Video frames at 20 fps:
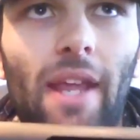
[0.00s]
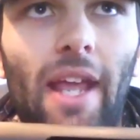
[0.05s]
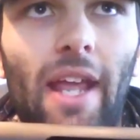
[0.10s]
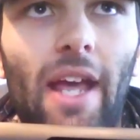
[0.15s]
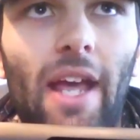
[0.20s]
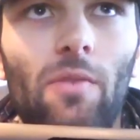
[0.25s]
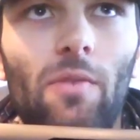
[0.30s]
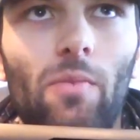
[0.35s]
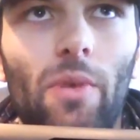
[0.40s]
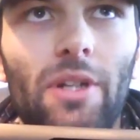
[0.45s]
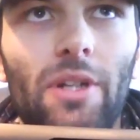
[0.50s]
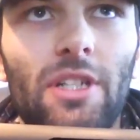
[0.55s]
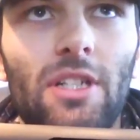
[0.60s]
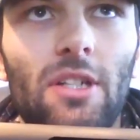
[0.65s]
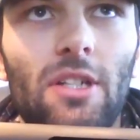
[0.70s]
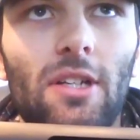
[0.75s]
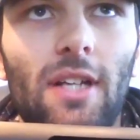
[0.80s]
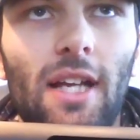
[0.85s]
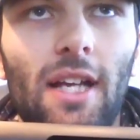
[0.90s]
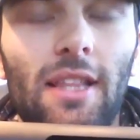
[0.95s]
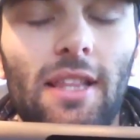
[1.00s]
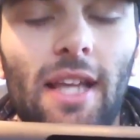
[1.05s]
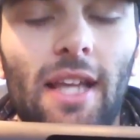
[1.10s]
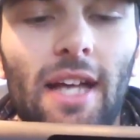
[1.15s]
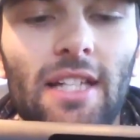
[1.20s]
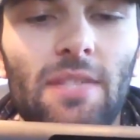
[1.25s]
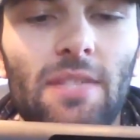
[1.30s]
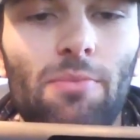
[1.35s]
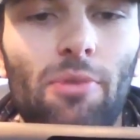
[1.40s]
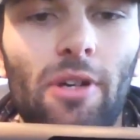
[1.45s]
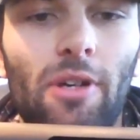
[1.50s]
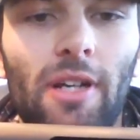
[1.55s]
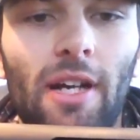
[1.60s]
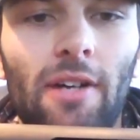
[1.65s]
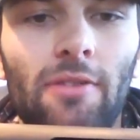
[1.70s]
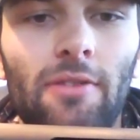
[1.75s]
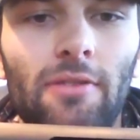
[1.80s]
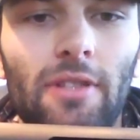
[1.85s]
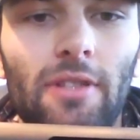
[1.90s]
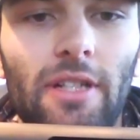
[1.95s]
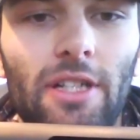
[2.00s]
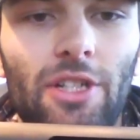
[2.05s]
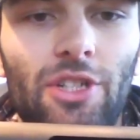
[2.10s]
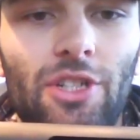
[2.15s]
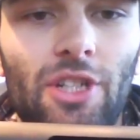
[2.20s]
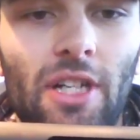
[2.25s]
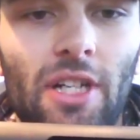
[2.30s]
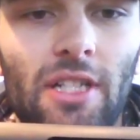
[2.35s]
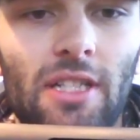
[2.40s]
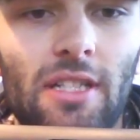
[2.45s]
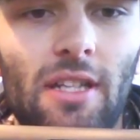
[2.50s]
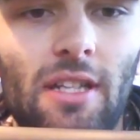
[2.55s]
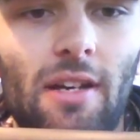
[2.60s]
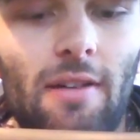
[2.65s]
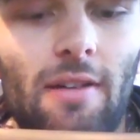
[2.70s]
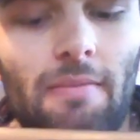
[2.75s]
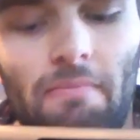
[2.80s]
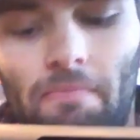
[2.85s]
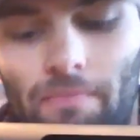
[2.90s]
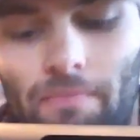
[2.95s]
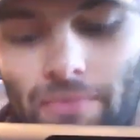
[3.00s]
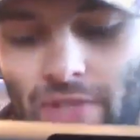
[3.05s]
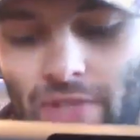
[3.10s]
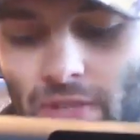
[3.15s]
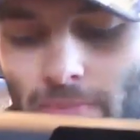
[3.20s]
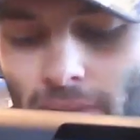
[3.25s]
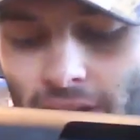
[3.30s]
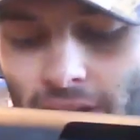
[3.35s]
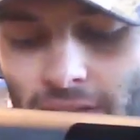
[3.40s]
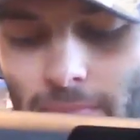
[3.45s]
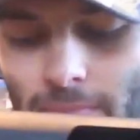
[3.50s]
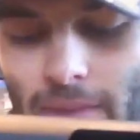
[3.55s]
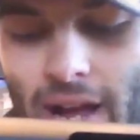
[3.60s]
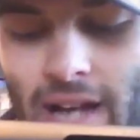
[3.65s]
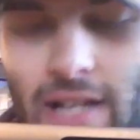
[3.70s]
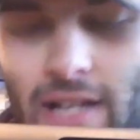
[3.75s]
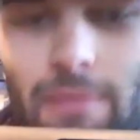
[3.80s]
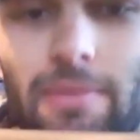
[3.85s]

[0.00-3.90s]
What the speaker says: And once you get that spring out, it's just bend the back a